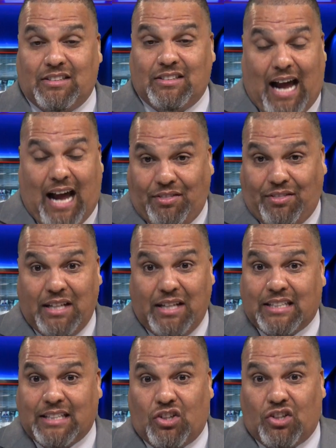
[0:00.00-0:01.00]
I think
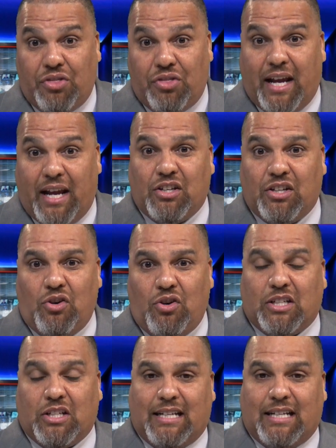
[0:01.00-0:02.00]
that's a good thing to do
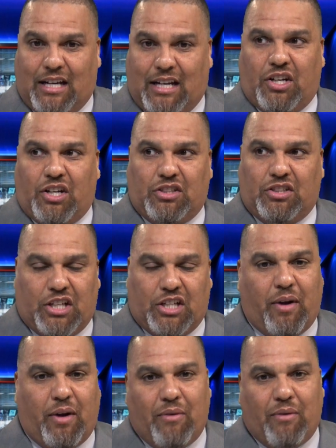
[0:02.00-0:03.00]
because that's how you're going to
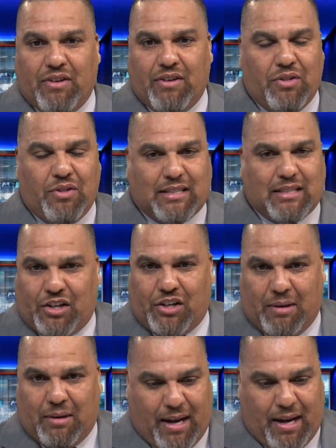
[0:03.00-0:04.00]
generate revenue. That's how you're
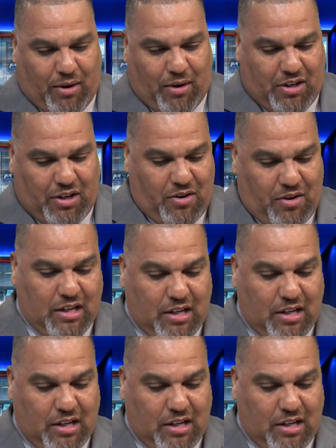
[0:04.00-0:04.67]
going to make revenue.